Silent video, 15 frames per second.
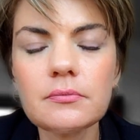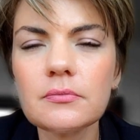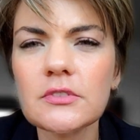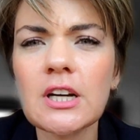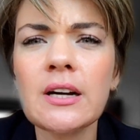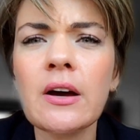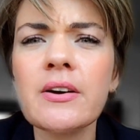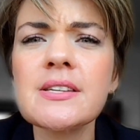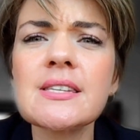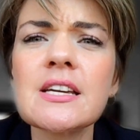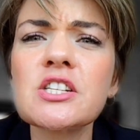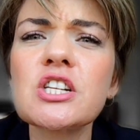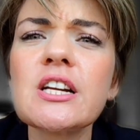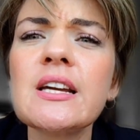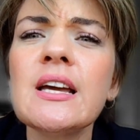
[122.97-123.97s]
Now,
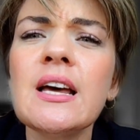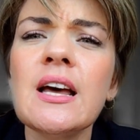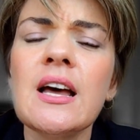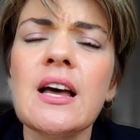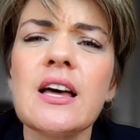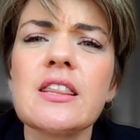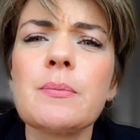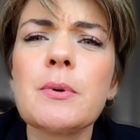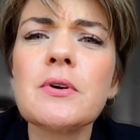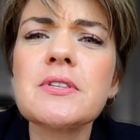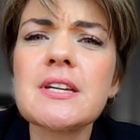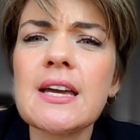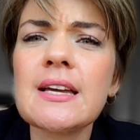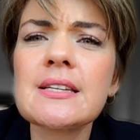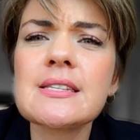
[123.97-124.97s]
essentially, the bill
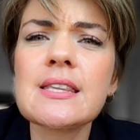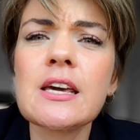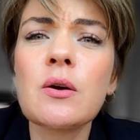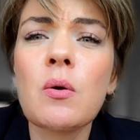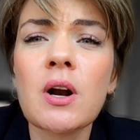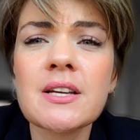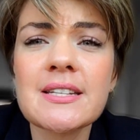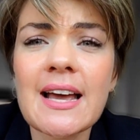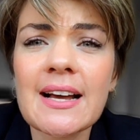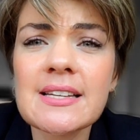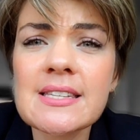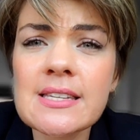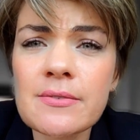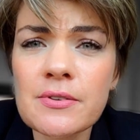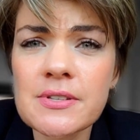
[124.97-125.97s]
takes the Equality Act
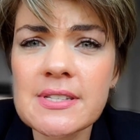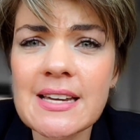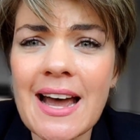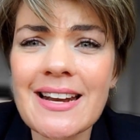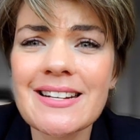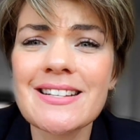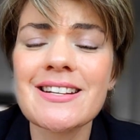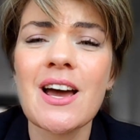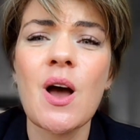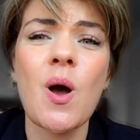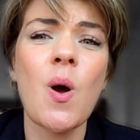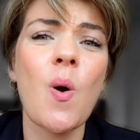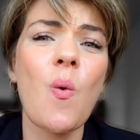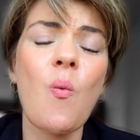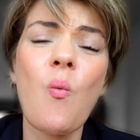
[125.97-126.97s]
civil standard,
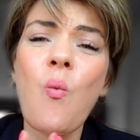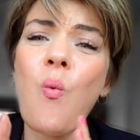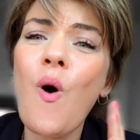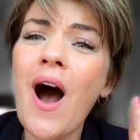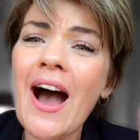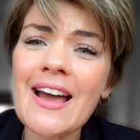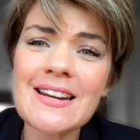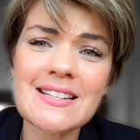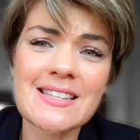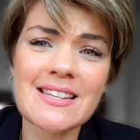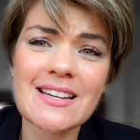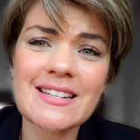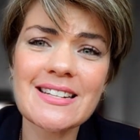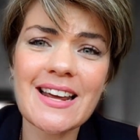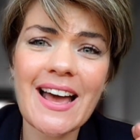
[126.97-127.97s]
widens
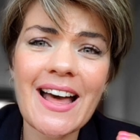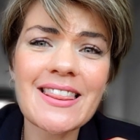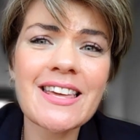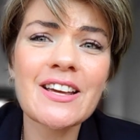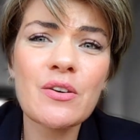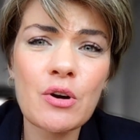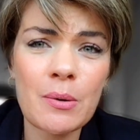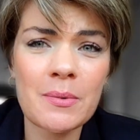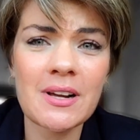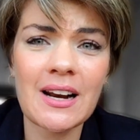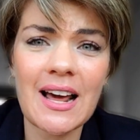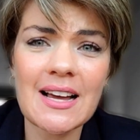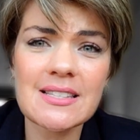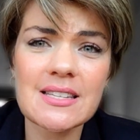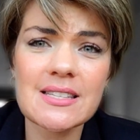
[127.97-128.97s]
it, and then
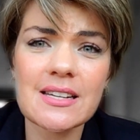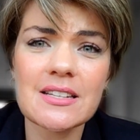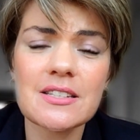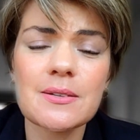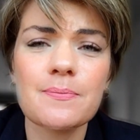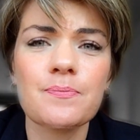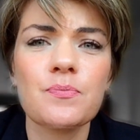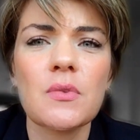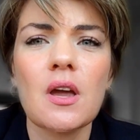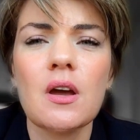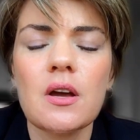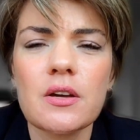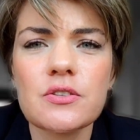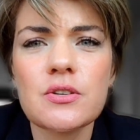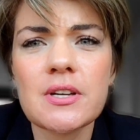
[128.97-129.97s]
criminalises it.
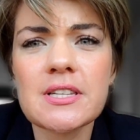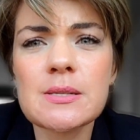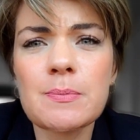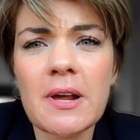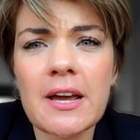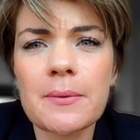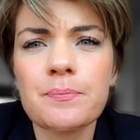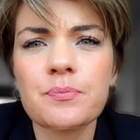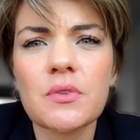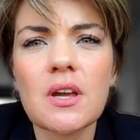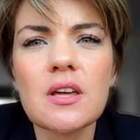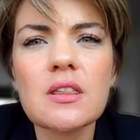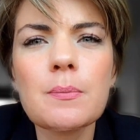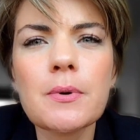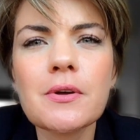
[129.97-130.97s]
To explain,
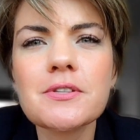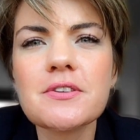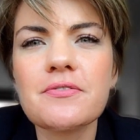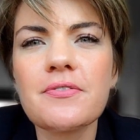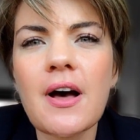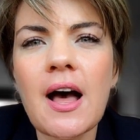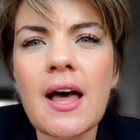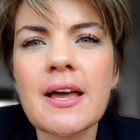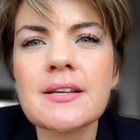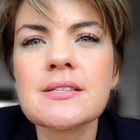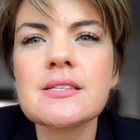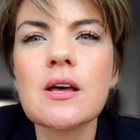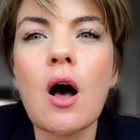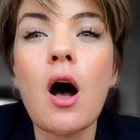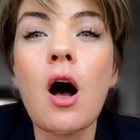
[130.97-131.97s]
the bill defines
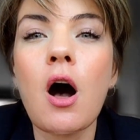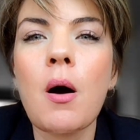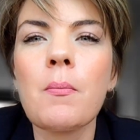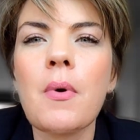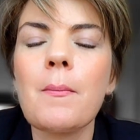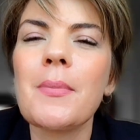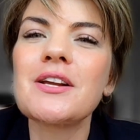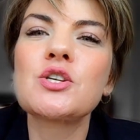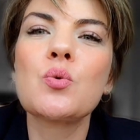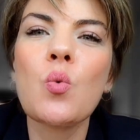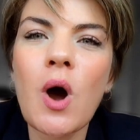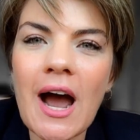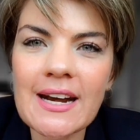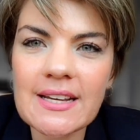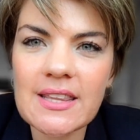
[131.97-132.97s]
harm much
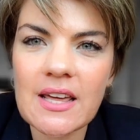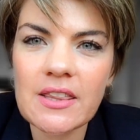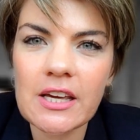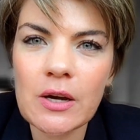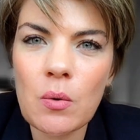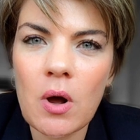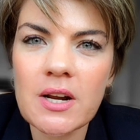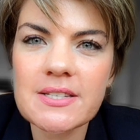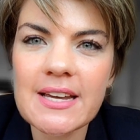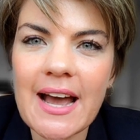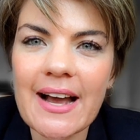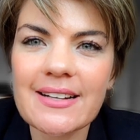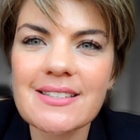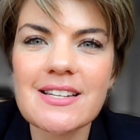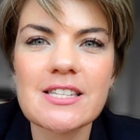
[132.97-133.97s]
wider than the Equality
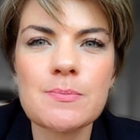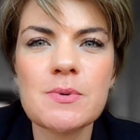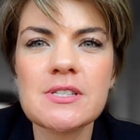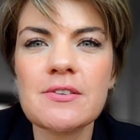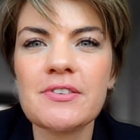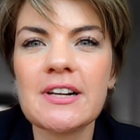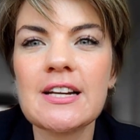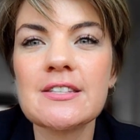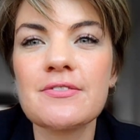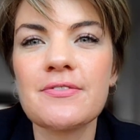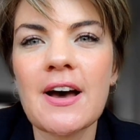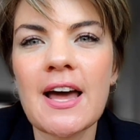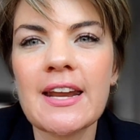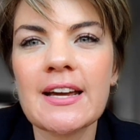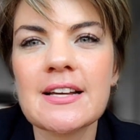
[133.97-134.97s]
Act, specifically
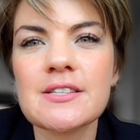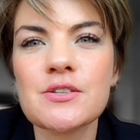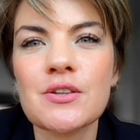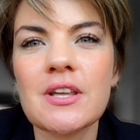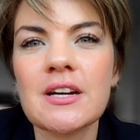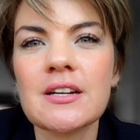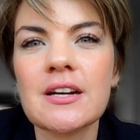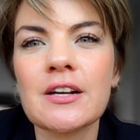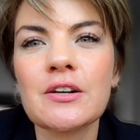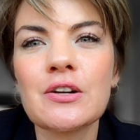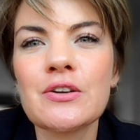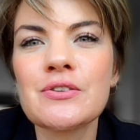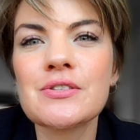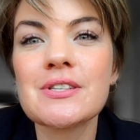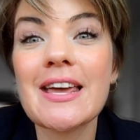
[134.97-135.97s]
defining it so that it
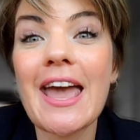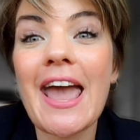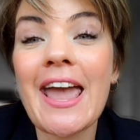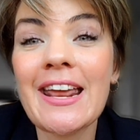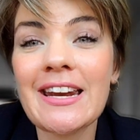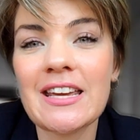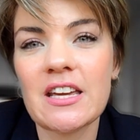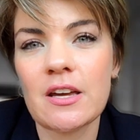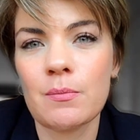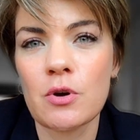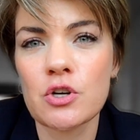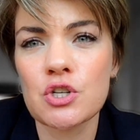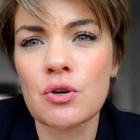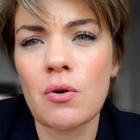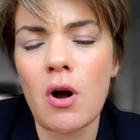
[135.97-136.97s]
includes any
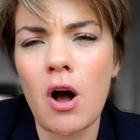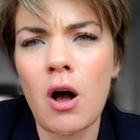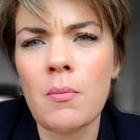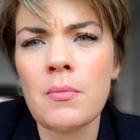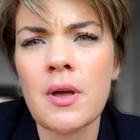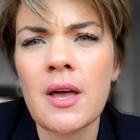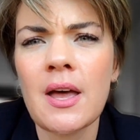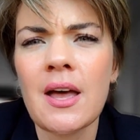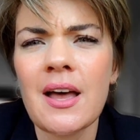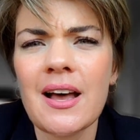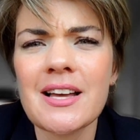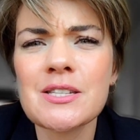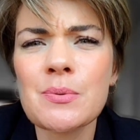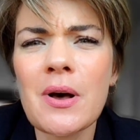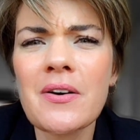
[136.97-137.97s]
emotional harm,
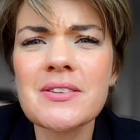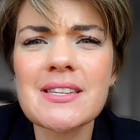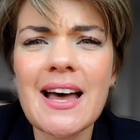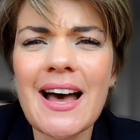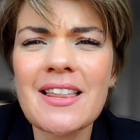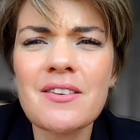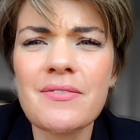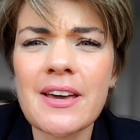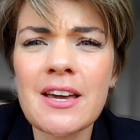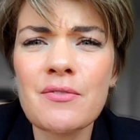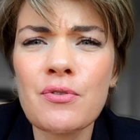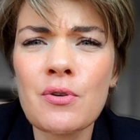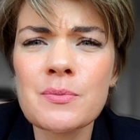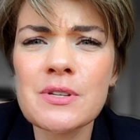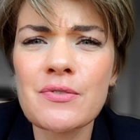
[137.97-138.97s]
as well as other vague
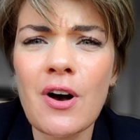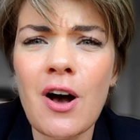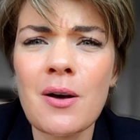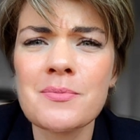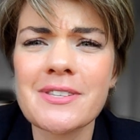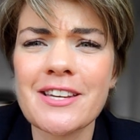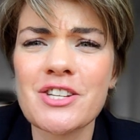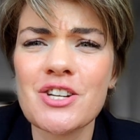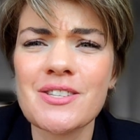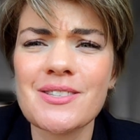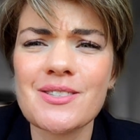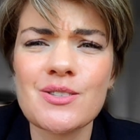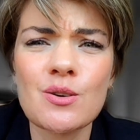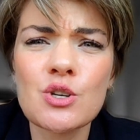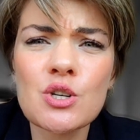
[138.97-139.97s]
forms of harm such as
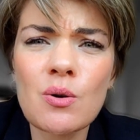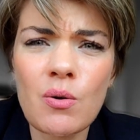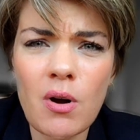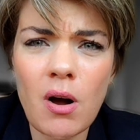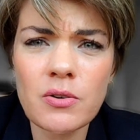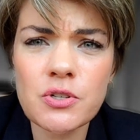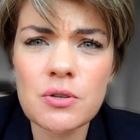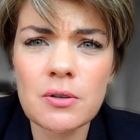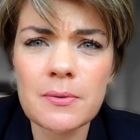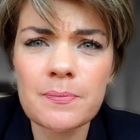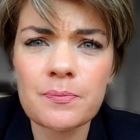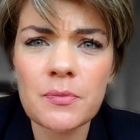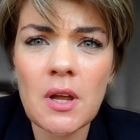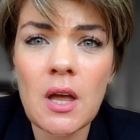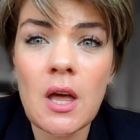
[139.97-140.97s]
social or cultural.
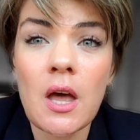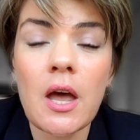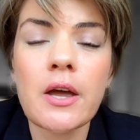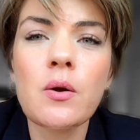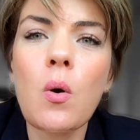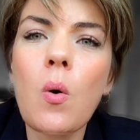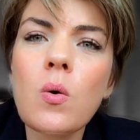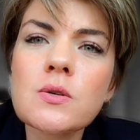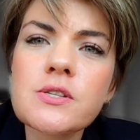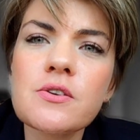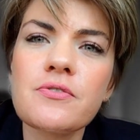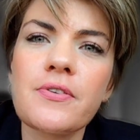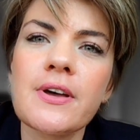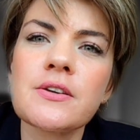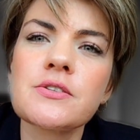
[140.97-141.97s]
It also
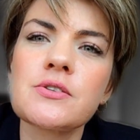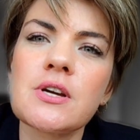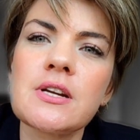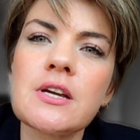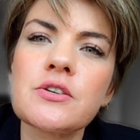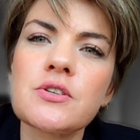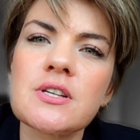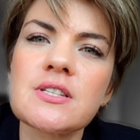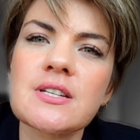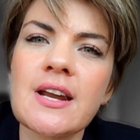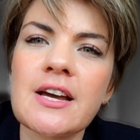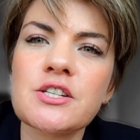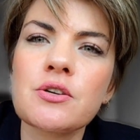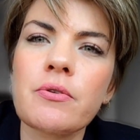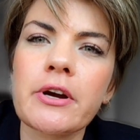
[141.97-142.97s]
fails to adhere to
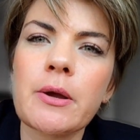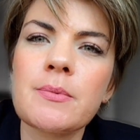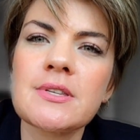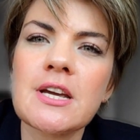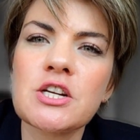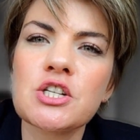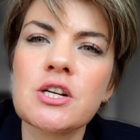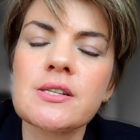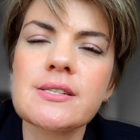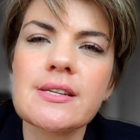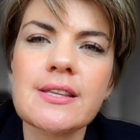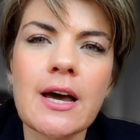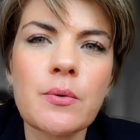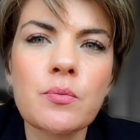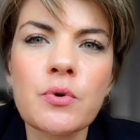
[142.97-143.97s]
international recommendations
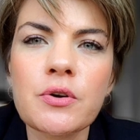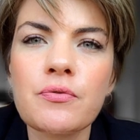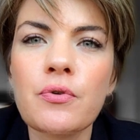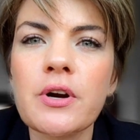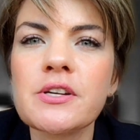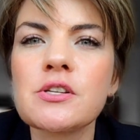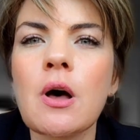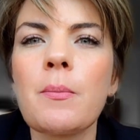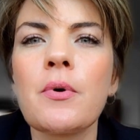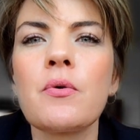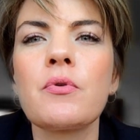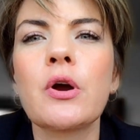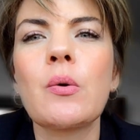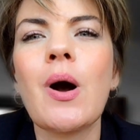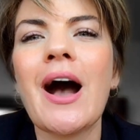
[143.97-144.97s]
that would, for example,
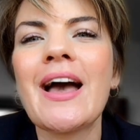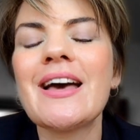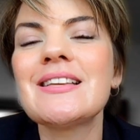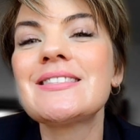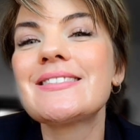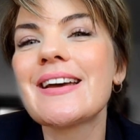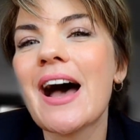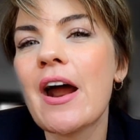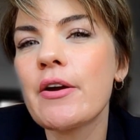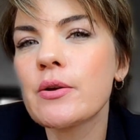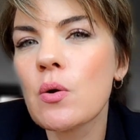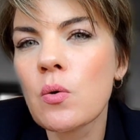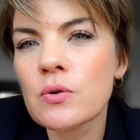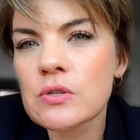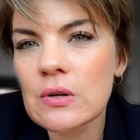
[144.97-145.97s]
require a direct
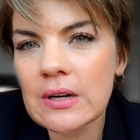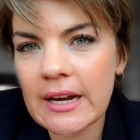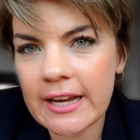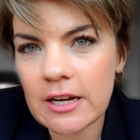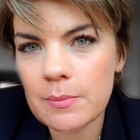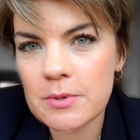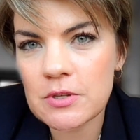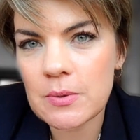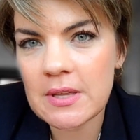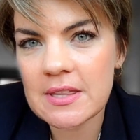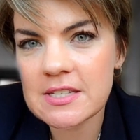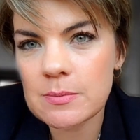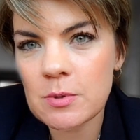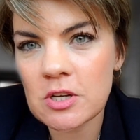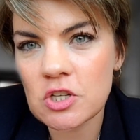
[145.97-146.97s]
causal link between the
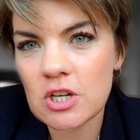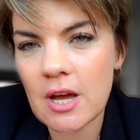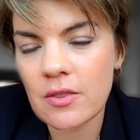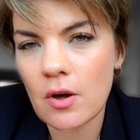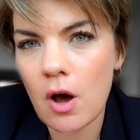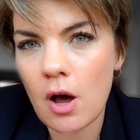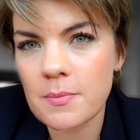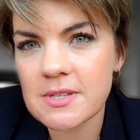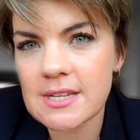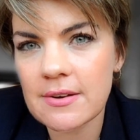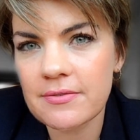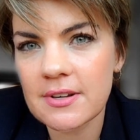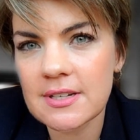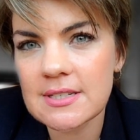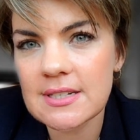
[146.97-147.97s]
speech and the harm suffered.